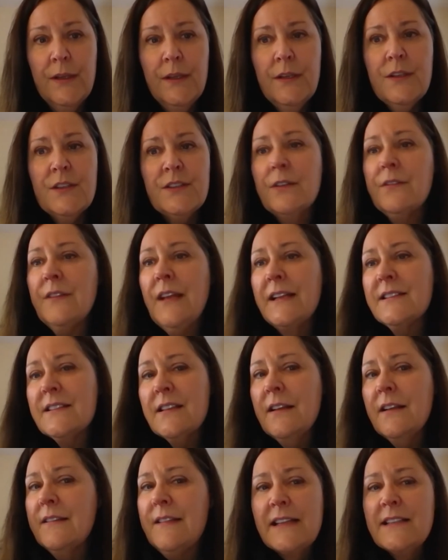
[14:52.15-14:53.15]
So that's
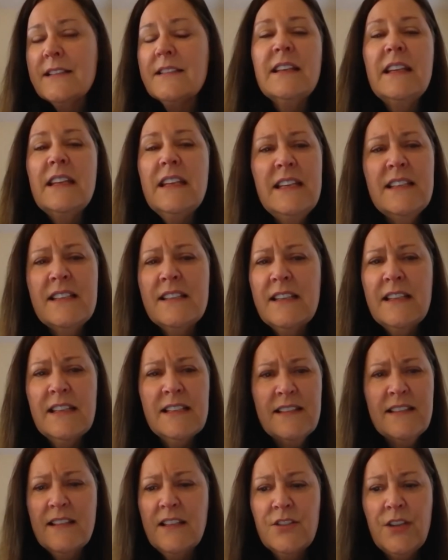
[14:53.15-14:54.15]
the
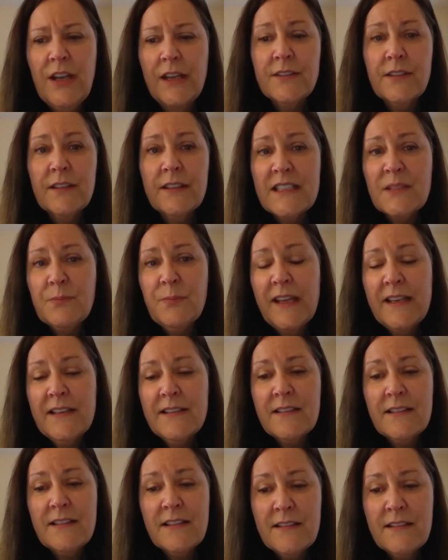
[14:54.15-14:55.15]
easiest, the gentlest place
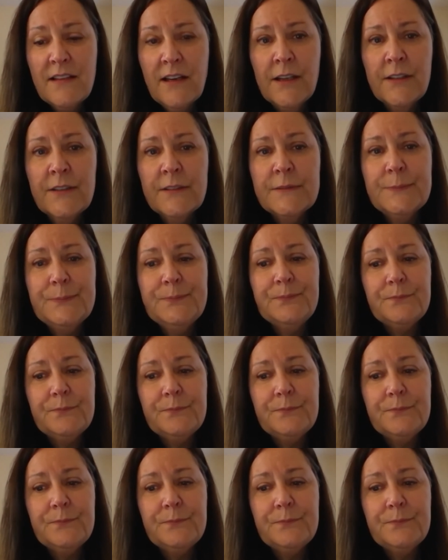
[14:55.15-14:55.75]
to start.